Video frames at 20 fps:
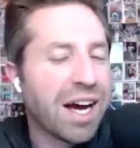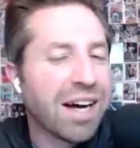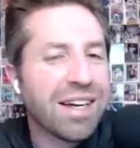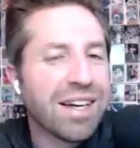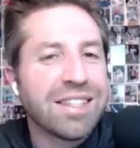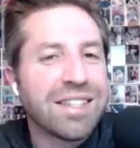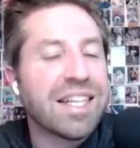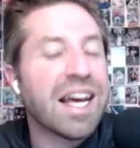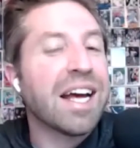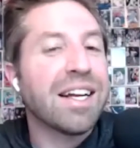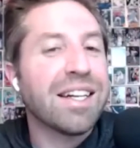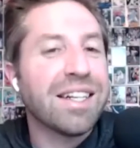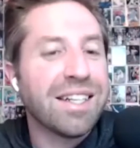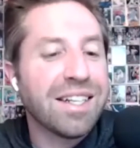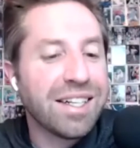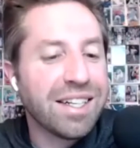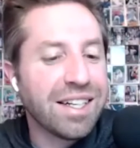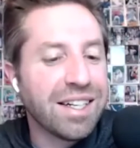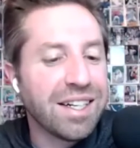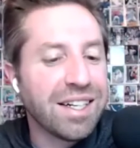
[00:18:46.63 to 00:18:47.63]
Like a Joe
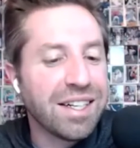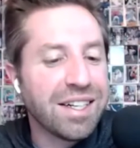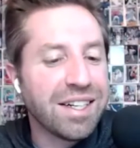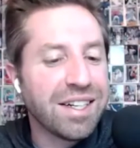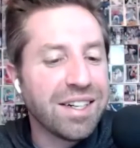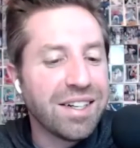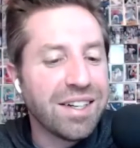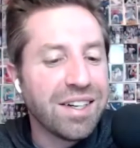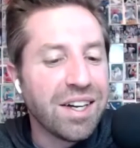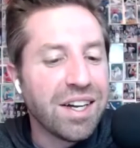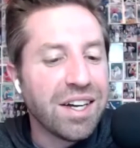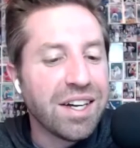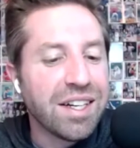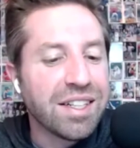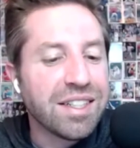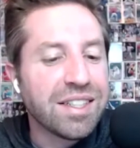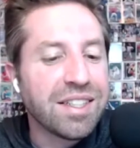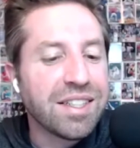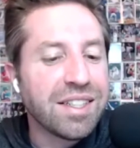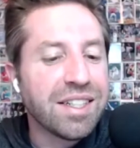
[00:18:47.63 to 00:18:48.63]
Thomas or offensive
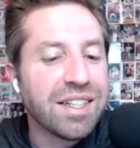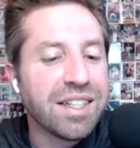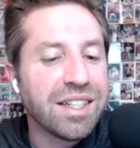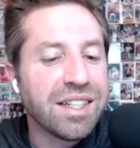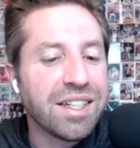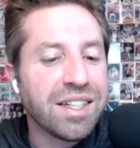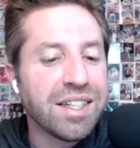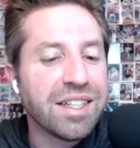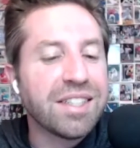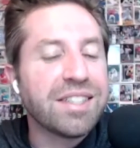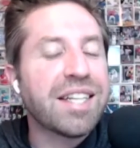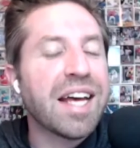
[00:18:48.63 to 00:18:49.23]
lineman, probably.